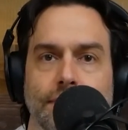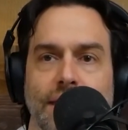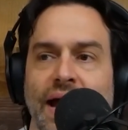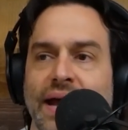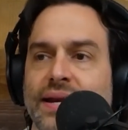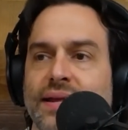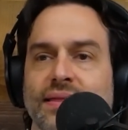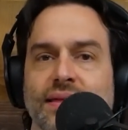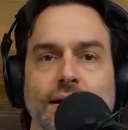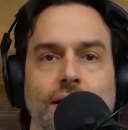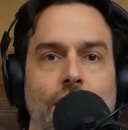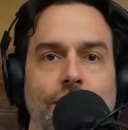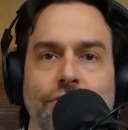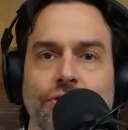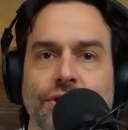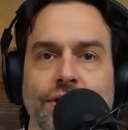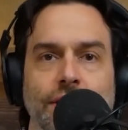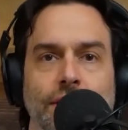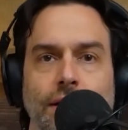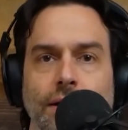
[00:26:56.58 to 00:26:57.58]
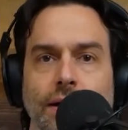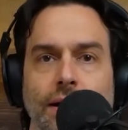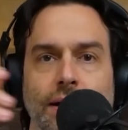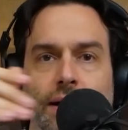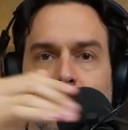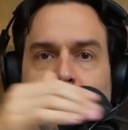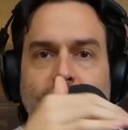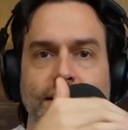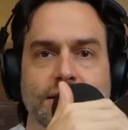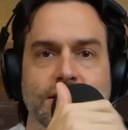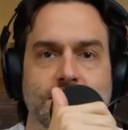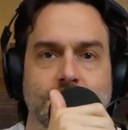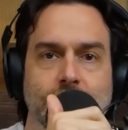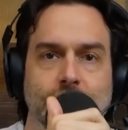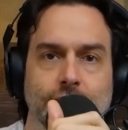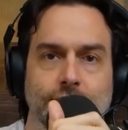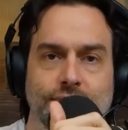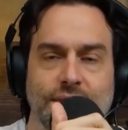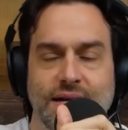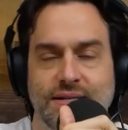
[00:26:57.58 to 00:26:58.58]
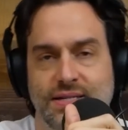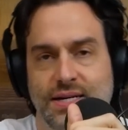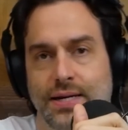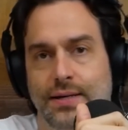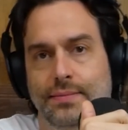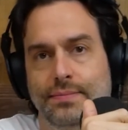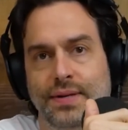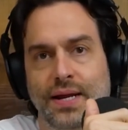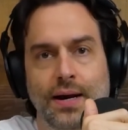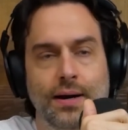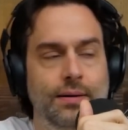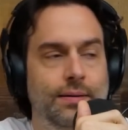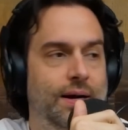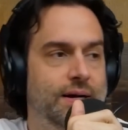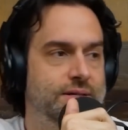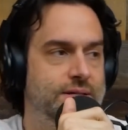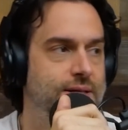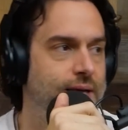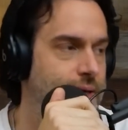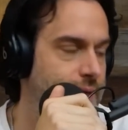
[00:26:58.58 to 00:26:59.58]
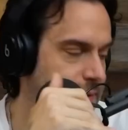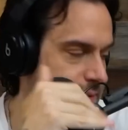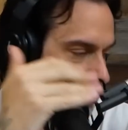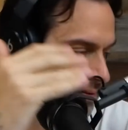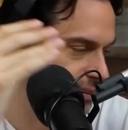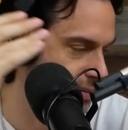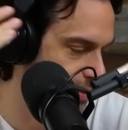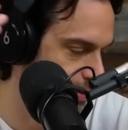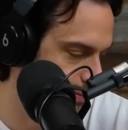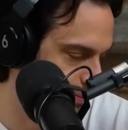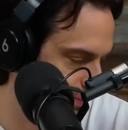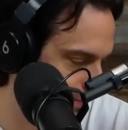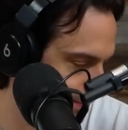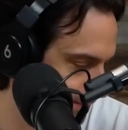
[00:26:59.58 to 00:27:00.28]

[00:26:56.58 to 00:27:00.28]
Anything other than Duncan Hines. That's it. There. I said it. That's it.